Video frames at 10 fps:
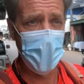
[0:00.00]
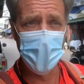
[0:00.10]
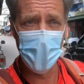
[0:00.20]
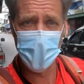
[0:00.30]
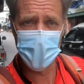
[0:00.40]

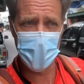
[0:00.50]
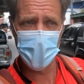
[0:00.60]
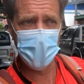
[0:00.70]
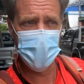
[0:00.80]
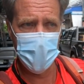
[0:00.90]
I'm not
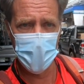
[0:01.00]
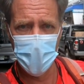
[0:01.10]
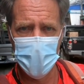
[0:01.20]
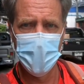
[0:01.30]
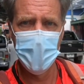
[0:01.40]
entirely
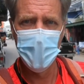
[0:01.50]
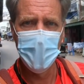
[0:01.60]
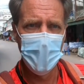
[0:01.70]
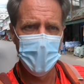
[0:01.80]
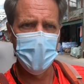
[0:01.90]
sure
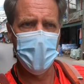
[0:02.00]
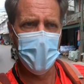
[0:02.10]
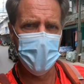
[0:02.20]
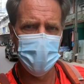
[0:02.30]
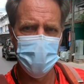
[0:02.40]

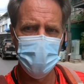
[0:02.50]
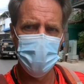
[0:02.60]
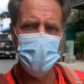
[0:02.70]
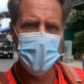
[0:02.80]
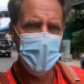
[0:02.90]
that
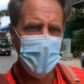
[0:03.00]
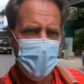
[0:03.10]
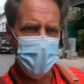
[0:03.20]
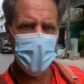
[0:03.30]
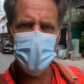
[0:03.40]

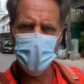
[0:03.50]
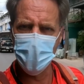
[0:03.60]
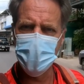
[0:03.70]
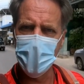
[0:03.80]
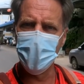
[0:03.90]
there is
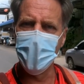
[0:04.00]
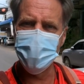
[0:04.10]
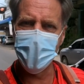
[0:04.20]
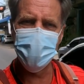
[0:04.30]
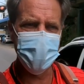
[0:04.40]
no
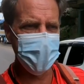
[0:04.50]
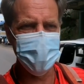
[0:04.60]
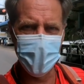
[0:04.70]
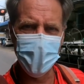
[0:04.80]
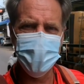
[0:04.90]
stabilization
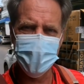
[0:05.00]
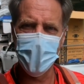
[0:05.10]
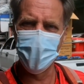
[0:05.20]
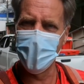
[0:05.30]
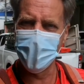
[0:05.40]
because it looks
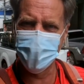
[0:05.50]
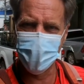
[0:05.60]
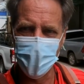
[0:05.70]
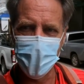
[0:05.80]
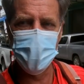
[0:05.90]
stabilized
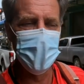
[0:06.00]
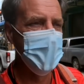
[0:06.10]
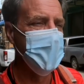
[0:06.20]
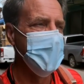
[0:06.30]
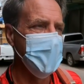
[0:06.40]
to me.
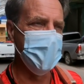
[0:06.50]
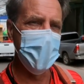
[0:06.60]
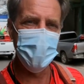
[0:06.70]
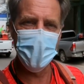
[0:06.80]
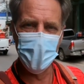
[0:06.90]
I'll
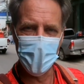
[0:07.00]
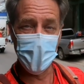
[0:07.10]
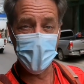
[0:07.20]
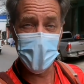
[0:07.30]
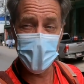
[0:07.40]
have to do
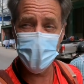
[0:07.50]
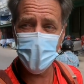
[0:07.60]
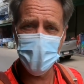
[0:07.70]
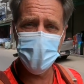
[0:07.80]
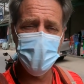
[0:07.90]
another test.